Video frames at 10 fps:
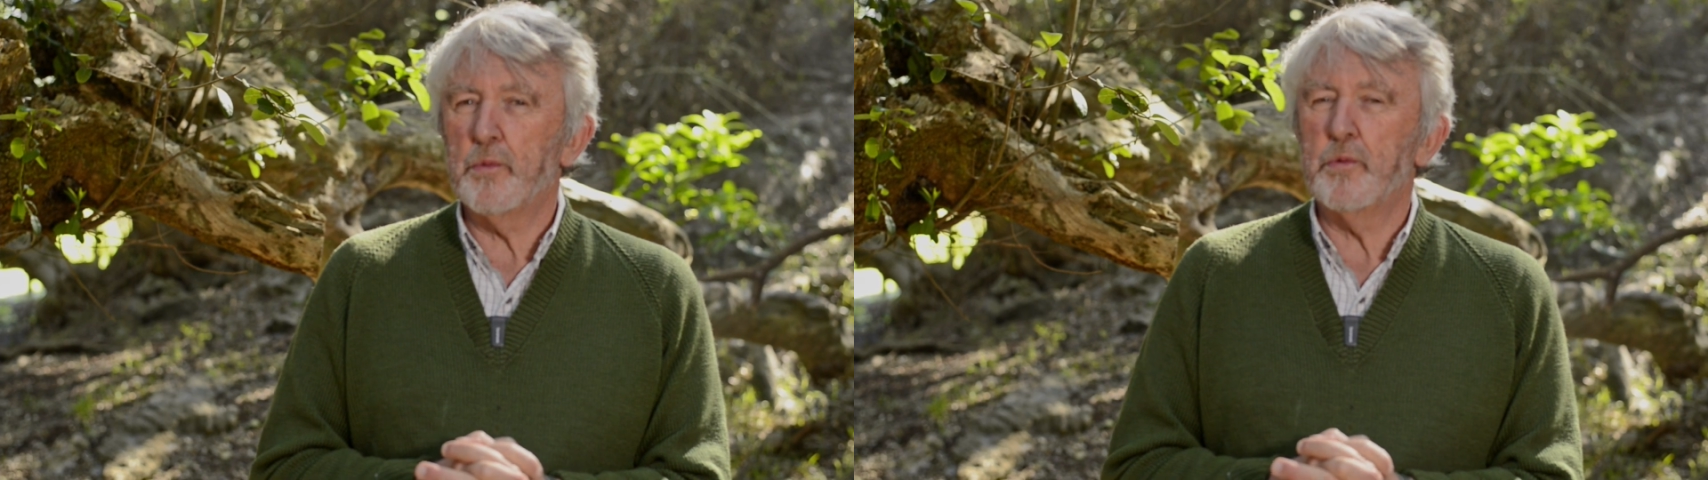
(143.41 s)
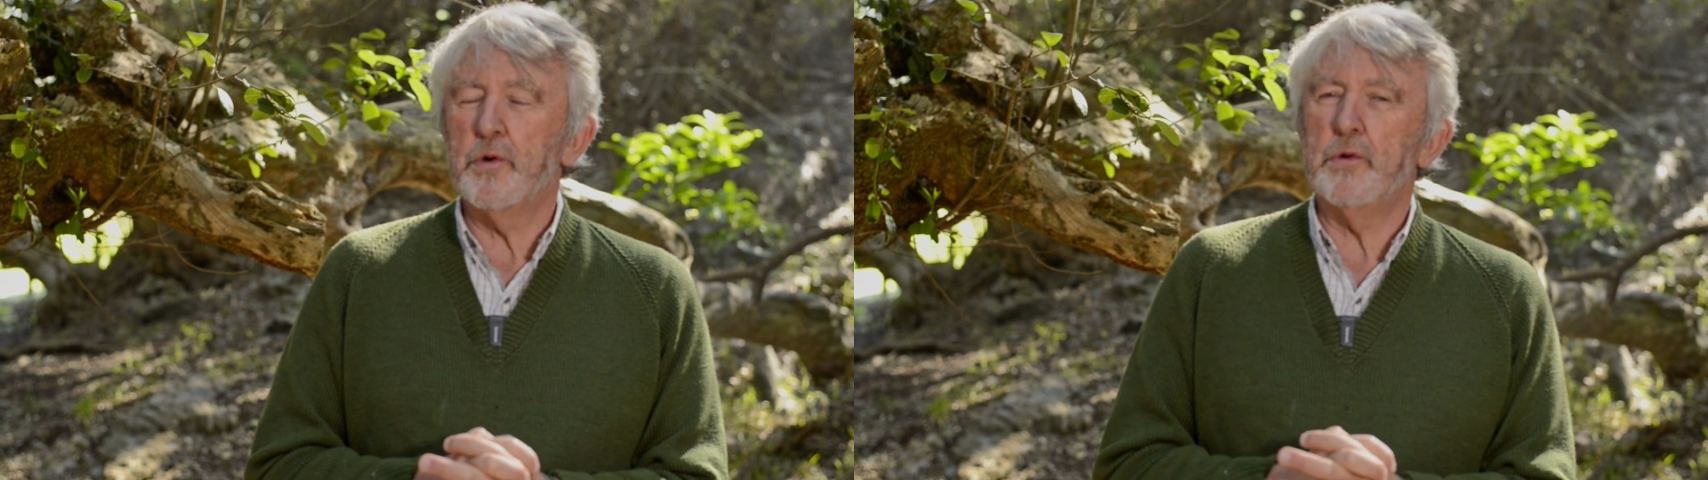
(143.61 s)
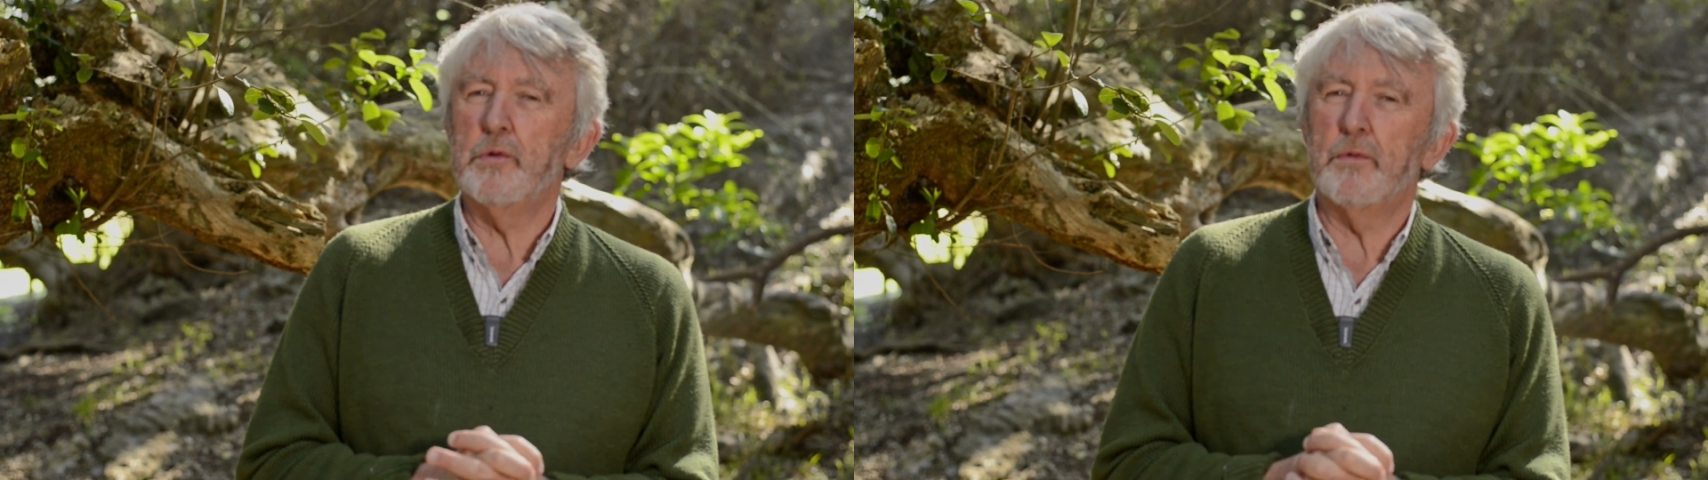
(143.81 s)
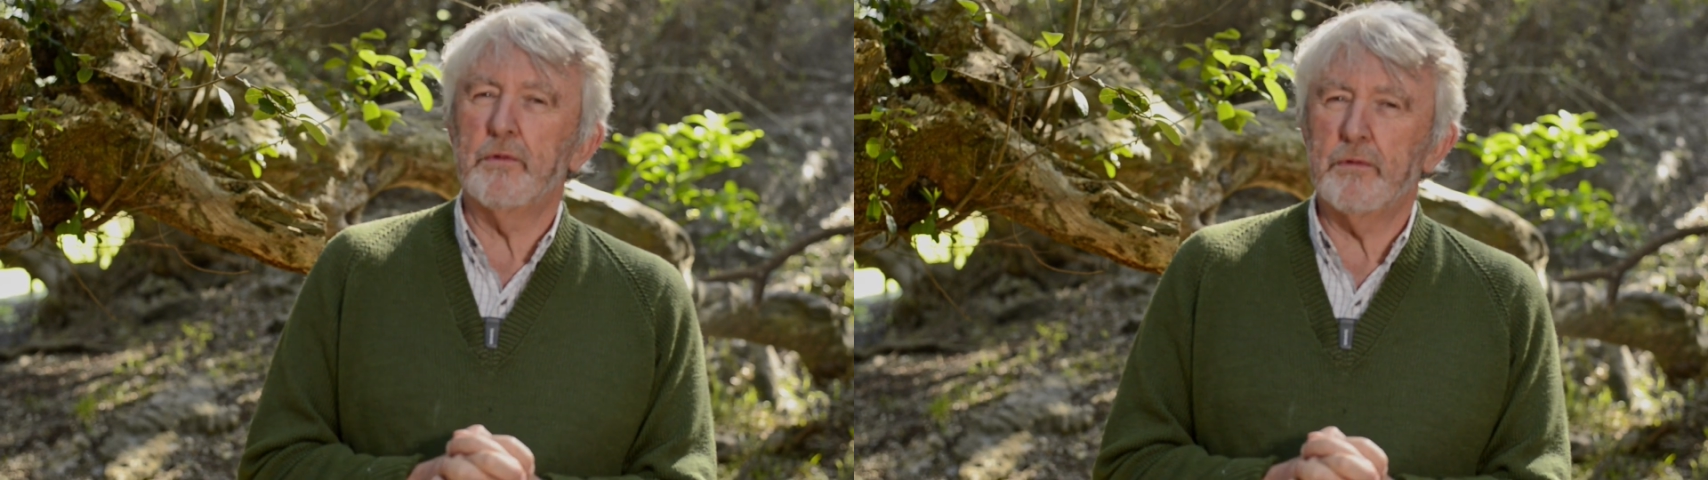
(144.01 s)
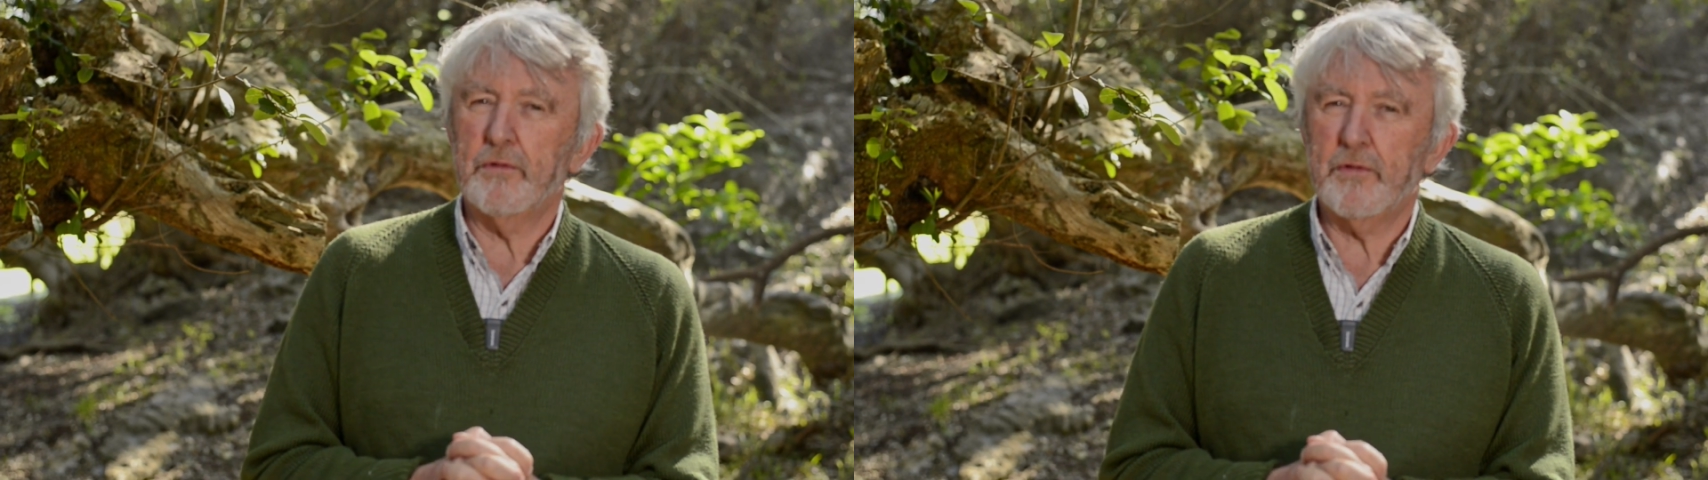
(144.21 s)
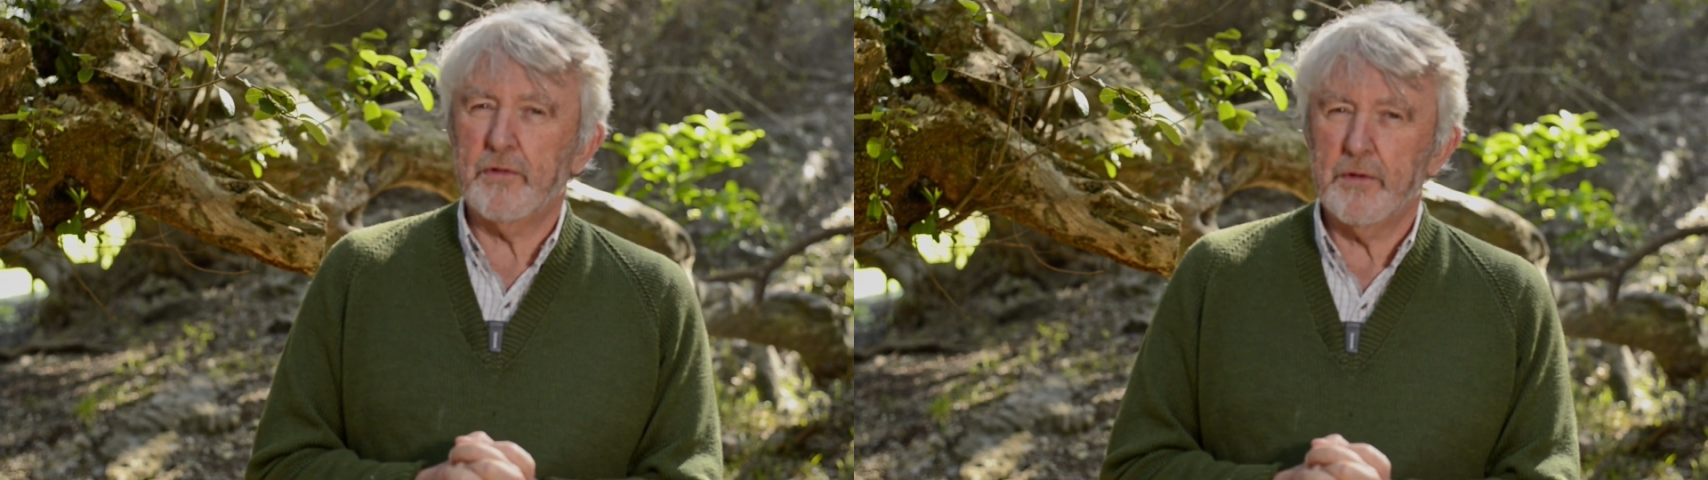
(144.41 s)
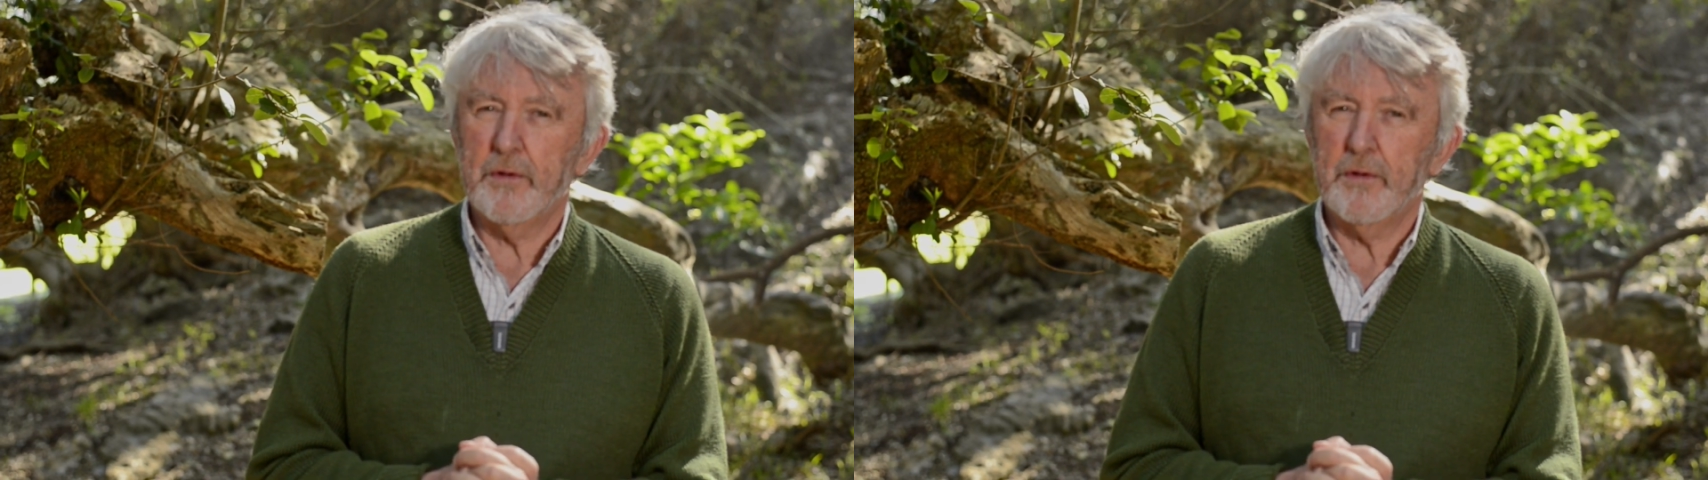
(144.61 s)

wounds.